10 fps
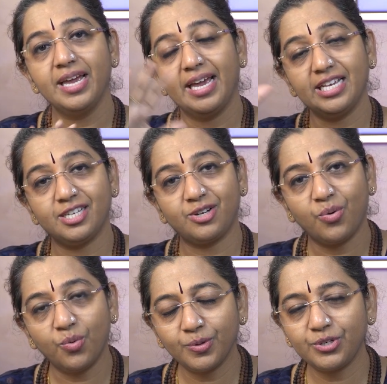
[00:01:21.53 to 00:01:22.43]
Is it a
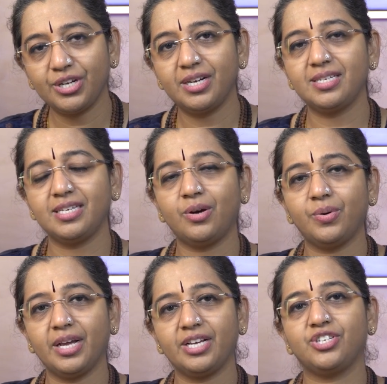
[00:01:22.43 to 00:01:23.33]
homogeneous
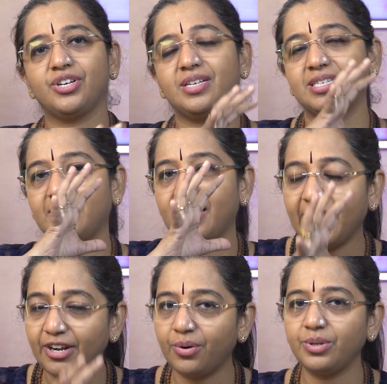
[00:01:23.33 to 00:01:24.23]
ecotexture? Is it a
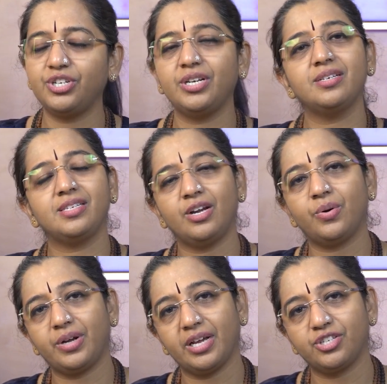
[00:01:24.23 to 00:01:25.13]
heterogeneous
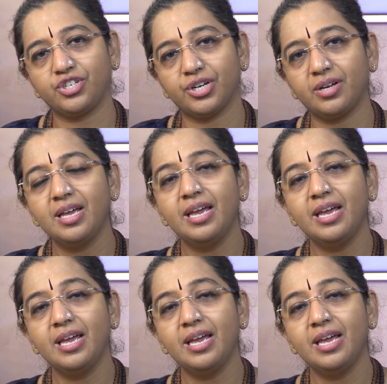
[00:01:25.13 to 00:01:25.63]
ecotexture?